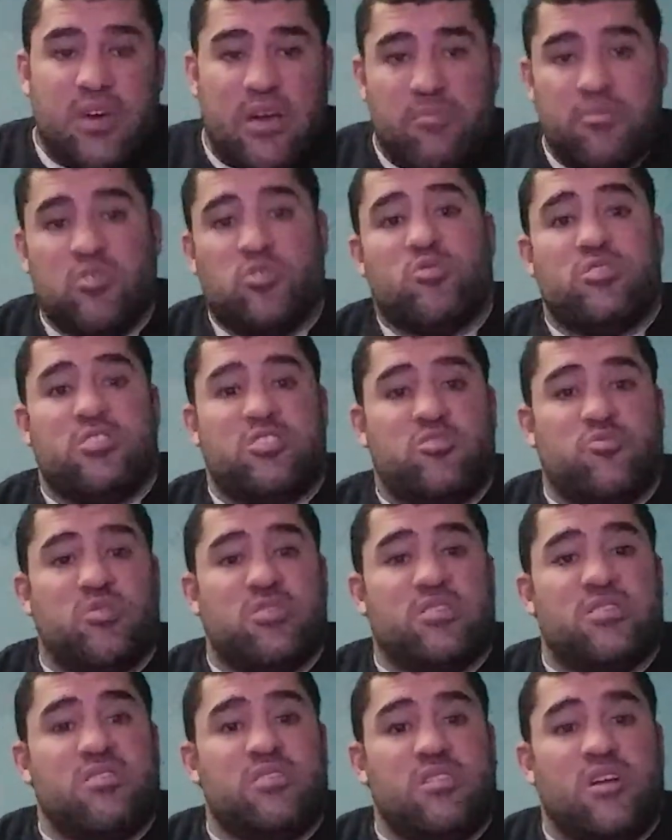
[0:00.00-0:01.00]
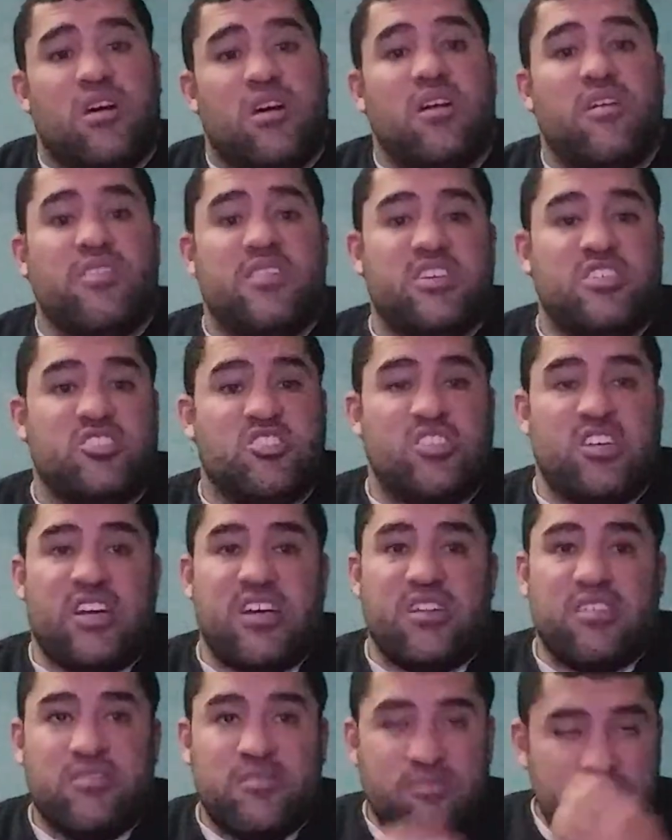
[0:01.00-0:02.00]
doing this one on this channel.
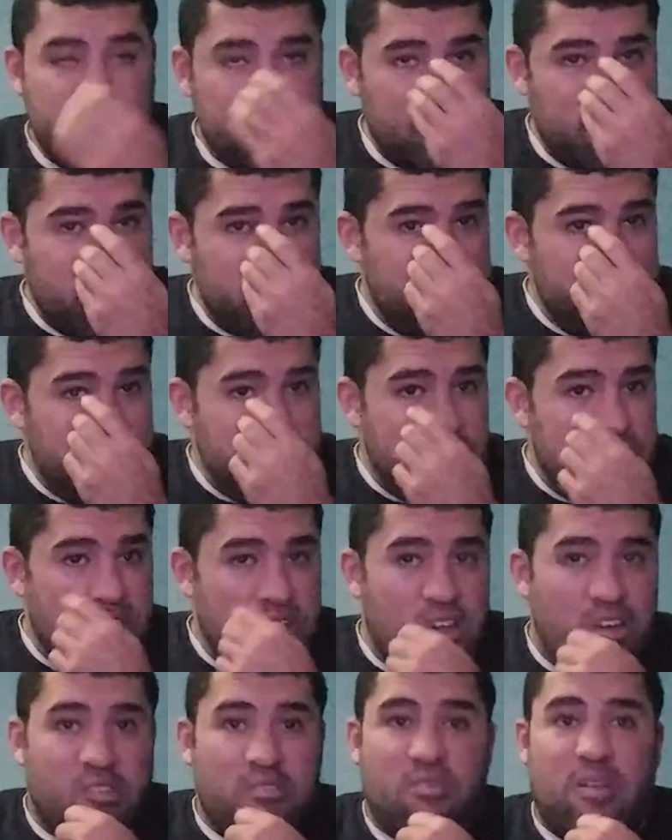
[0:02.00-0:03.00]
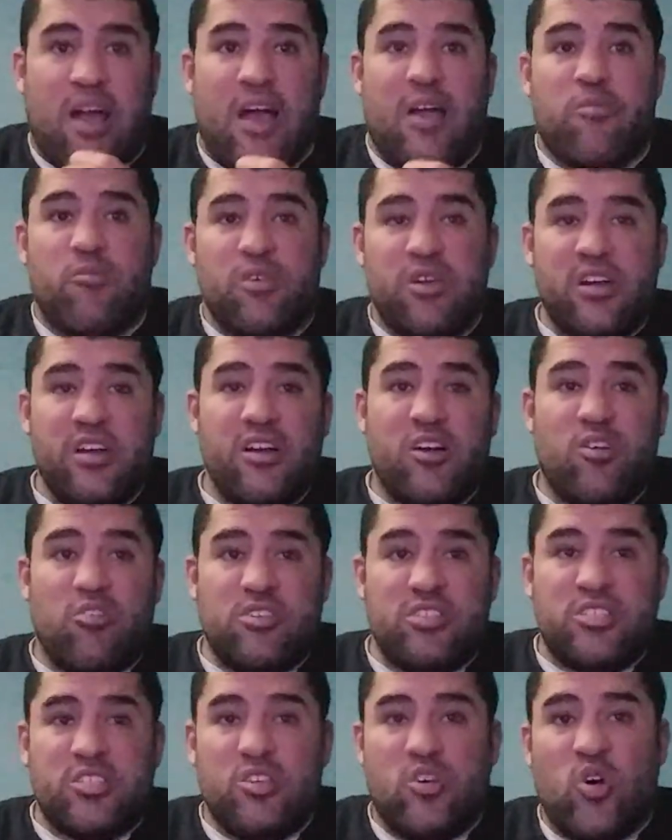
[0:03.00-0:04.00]
Alright, we're
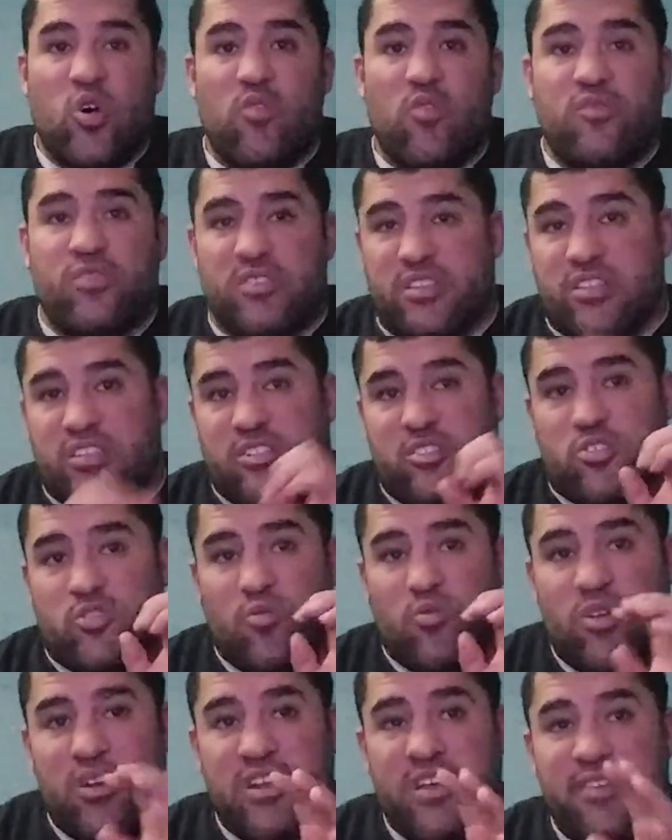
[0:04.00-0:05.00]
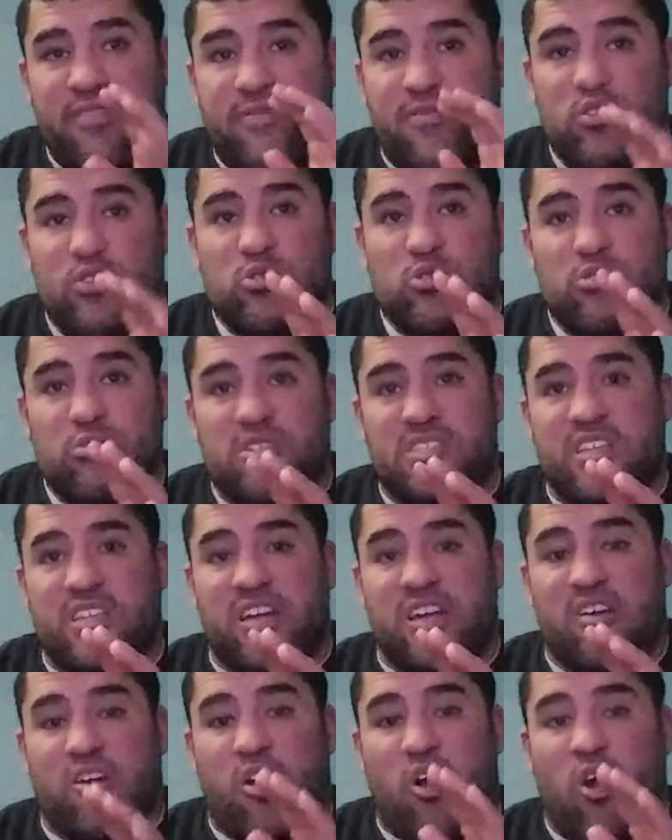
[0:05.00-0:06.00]
going to go over the 20 foods
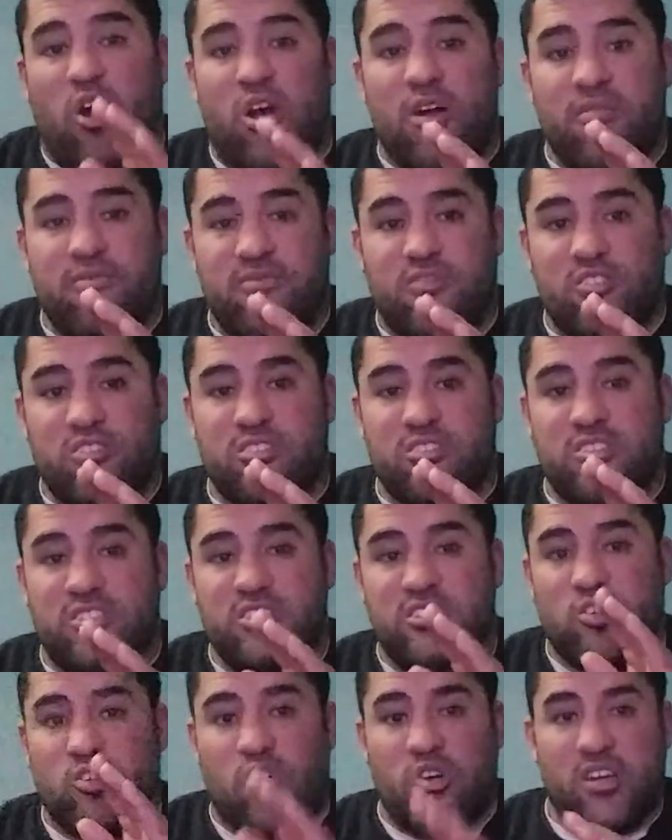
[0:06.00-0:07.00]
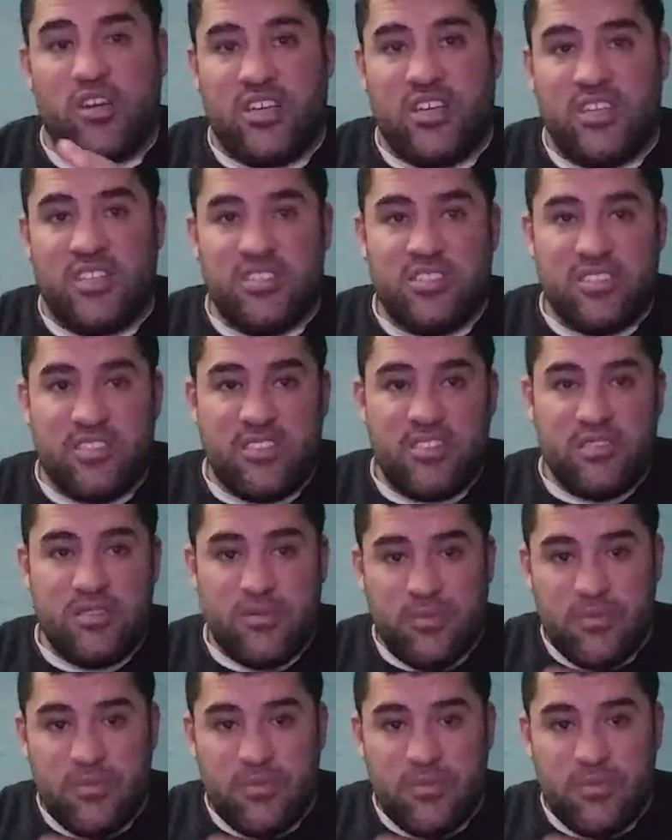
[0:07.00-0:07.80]
that are harmful to doggies.